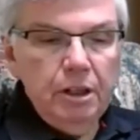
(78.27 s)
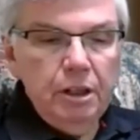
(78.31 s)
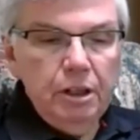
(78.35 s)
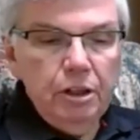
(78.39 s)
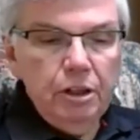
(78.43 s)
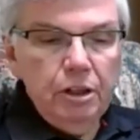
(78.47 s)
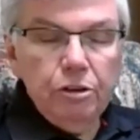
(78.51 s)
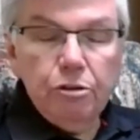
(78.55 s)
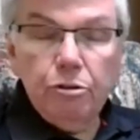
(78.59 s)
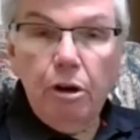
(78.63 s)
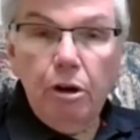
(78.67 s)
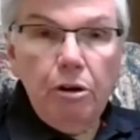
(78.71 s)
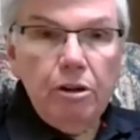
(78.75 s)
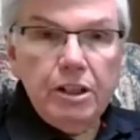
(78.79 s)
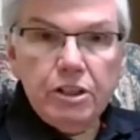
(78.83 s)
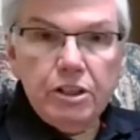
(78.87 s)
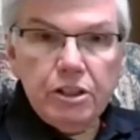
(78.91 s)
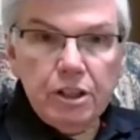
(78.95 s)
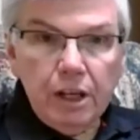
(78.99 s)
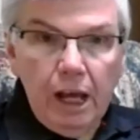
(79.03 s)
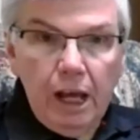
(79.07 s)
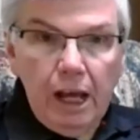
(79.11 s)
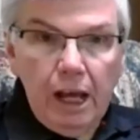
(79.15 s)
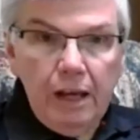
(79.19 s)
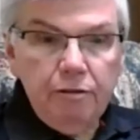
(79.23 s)
Throughout his
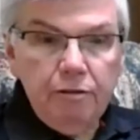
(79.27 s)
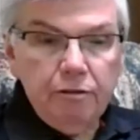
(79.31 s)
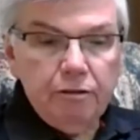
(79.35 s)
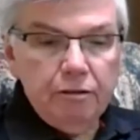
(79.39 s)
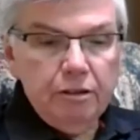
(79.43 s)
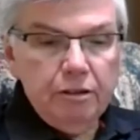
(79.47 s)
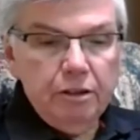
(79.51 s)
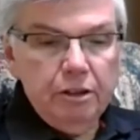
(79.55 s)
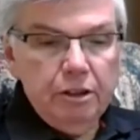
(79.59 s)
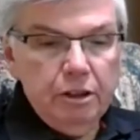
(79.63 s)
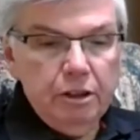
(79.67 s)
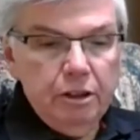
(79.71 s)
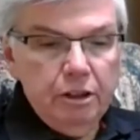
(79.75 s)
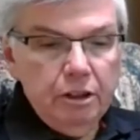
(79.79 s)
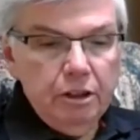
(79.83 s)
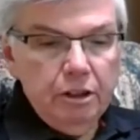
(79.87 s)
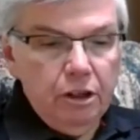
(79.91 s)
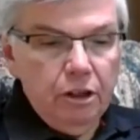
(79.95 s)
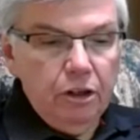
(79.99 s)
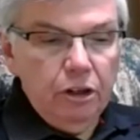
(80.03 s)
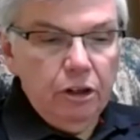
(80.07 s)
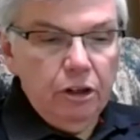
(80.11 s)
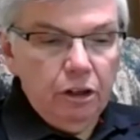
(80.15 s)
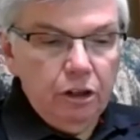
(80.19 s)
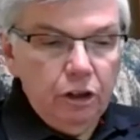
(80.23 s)
life,
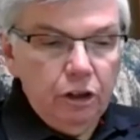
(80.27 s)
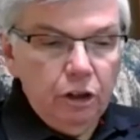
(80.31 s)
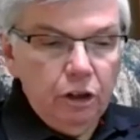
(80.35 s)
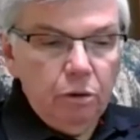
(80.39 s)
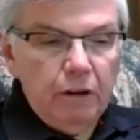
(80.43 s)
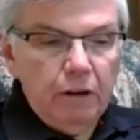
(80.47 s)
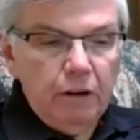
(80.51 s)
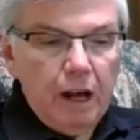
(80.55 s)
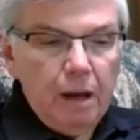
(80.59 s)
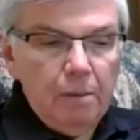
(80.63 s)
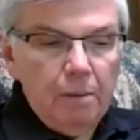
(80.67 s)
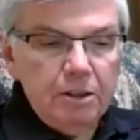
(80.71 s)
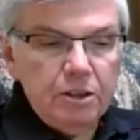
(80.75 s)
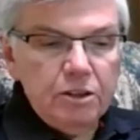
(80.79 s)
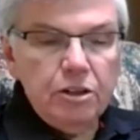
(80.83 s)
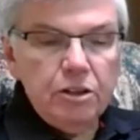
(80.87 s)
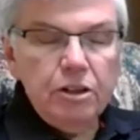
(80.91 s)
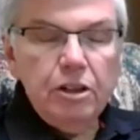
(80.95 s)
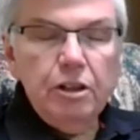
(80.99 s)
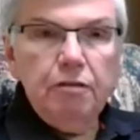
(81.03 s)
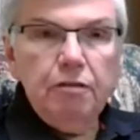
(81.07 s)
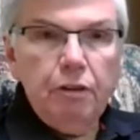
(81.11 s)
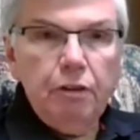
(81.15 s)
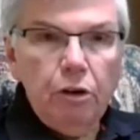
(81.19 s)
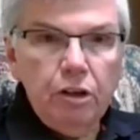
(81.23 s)
Colonel Earl Robinson
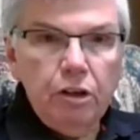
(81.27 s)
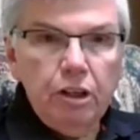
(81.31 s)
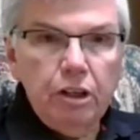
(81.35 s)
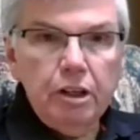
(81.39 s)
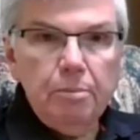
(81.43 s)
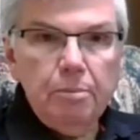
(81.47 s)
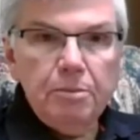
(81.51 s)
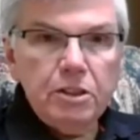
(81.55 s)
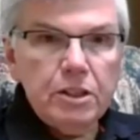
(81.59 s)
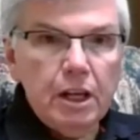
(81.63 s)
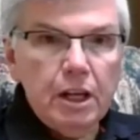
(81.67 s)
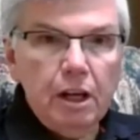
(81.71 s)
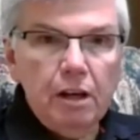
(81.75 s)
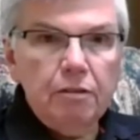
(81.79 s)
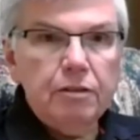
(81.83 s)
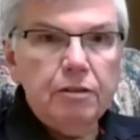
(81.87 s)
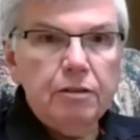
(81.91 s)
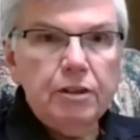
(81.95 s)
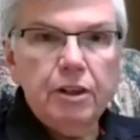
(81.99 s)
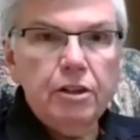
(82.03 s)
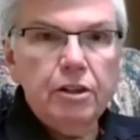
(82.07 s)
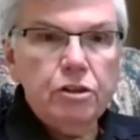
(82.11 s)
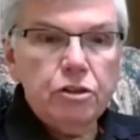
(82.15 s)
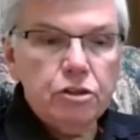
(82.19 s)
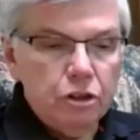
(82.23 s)
devoted himself to
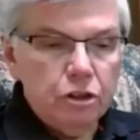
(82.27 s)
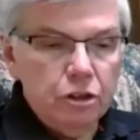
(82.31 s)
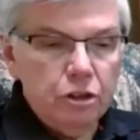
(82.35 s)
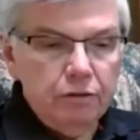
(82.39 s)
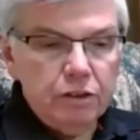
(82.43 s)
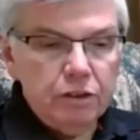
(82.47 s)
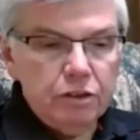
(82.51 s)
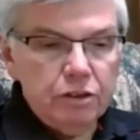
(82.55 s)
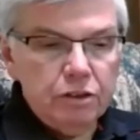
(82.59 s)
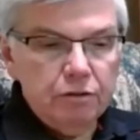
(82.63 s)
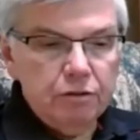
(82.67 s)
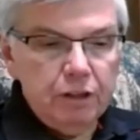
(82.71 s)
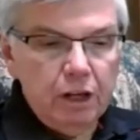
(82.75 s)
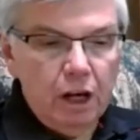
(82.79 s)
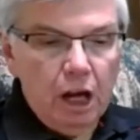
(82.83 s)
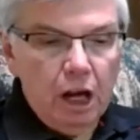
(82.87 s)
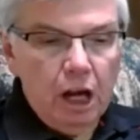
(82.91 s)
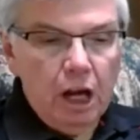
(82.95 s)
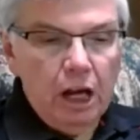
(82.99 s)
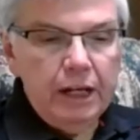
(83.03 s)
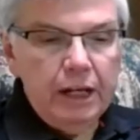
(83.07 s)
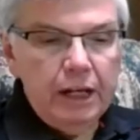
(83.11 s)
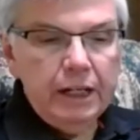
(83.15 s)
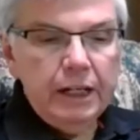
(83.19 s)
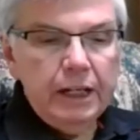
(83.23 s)
the service of
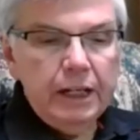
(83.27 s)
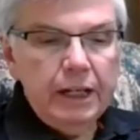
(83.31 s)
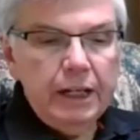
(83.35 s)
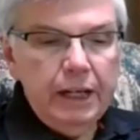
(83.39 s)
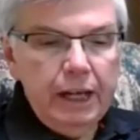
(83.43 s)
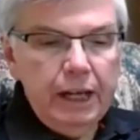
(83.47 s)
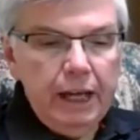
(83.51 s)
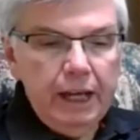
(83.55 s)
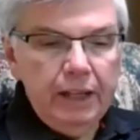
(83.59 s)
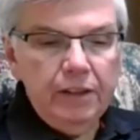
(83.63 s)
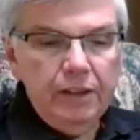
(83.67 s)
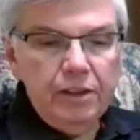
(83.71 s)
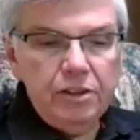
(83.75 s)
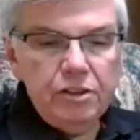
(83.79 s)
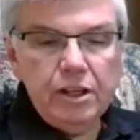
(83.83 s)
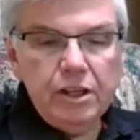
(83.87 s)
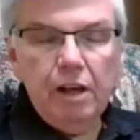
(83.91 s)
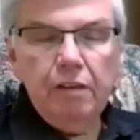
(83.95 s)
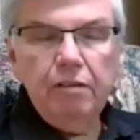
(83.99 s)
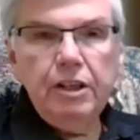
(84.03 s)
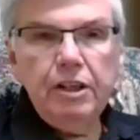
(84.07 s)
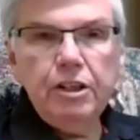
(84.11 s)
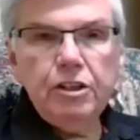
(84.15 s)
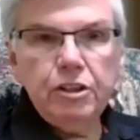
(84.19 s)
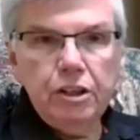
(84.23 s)
God and the
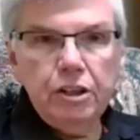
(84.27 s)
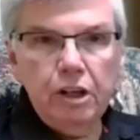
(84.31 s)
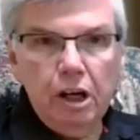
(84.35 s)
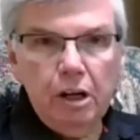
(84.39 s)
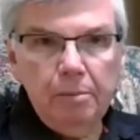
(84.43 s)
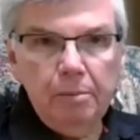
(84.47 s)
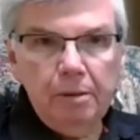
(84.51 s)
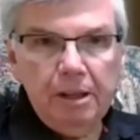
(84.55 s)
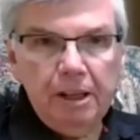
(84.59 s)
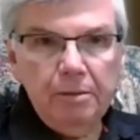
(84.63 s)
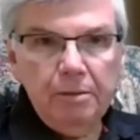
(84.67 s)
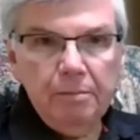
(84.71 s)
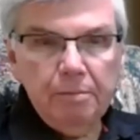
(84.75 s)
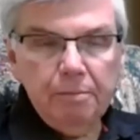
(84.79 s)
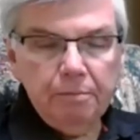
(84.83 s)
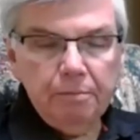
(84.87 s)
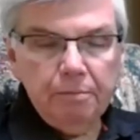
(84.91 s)
Salvation Army.